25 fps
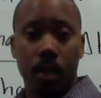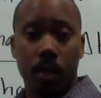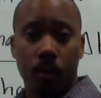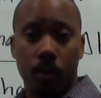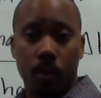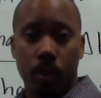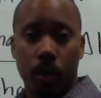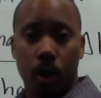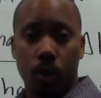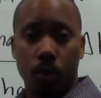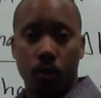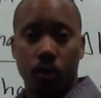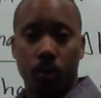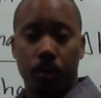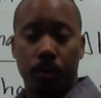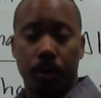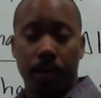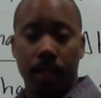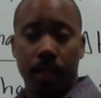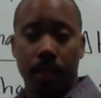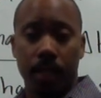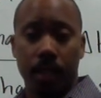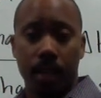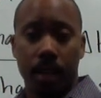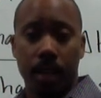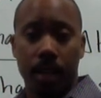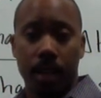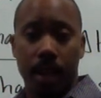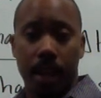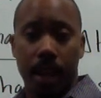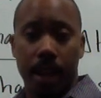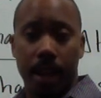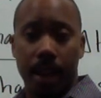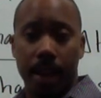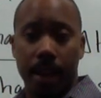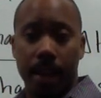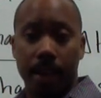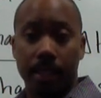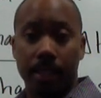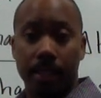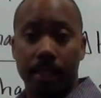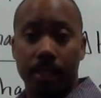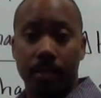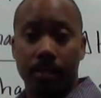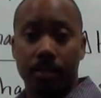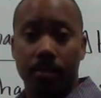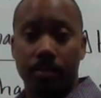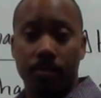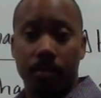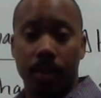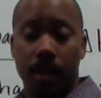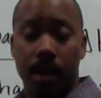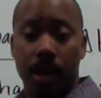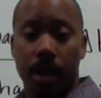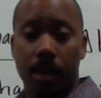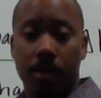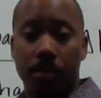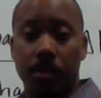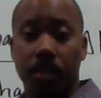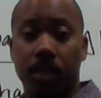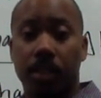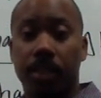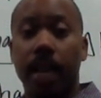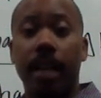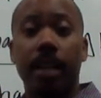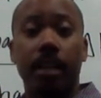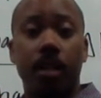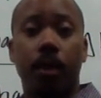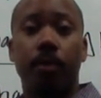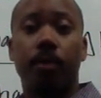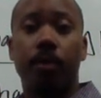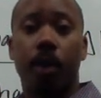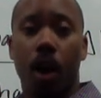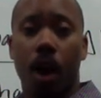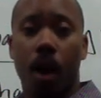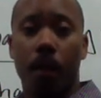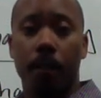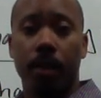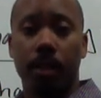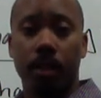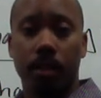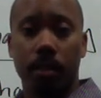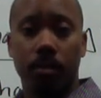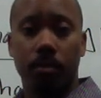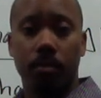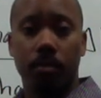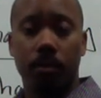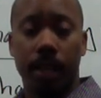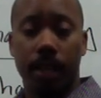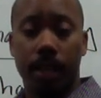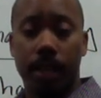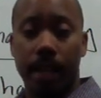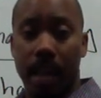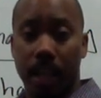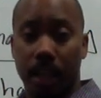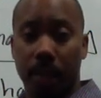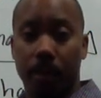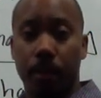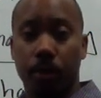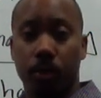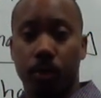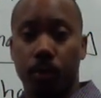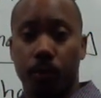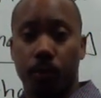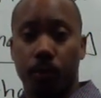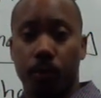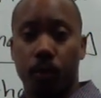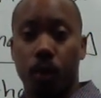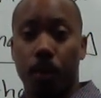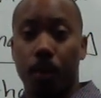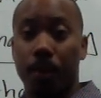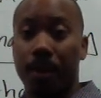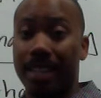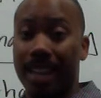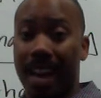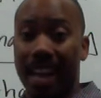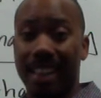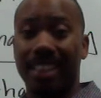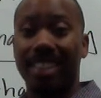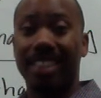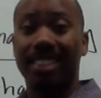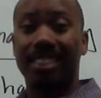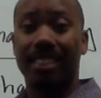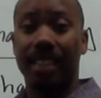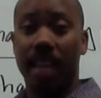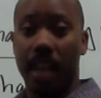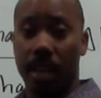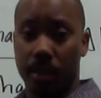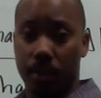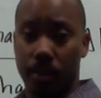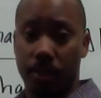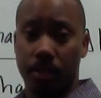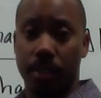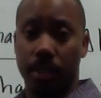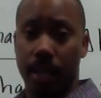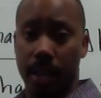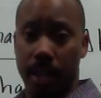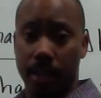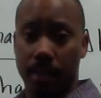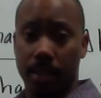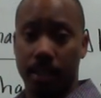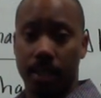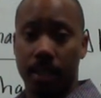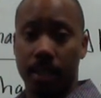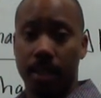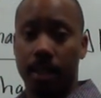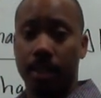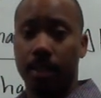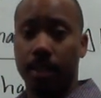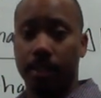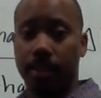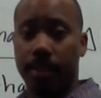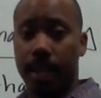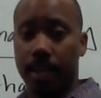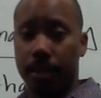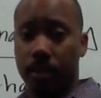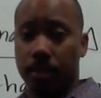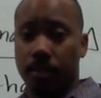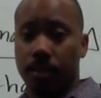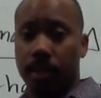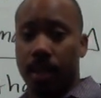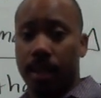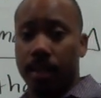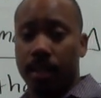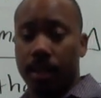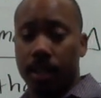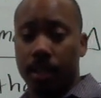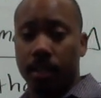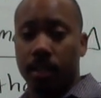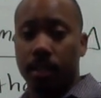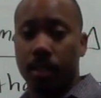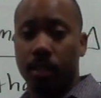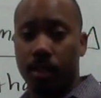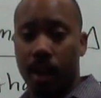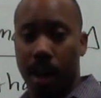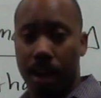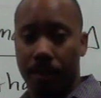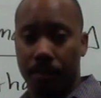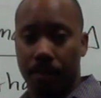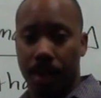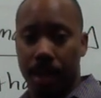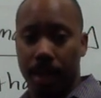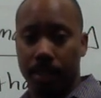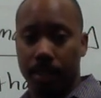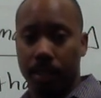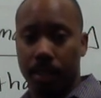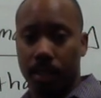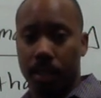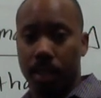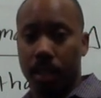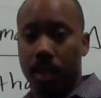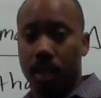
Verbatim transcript: would also be a um, state of carbon in elemental form, but not the standard state. The standard state is graphite.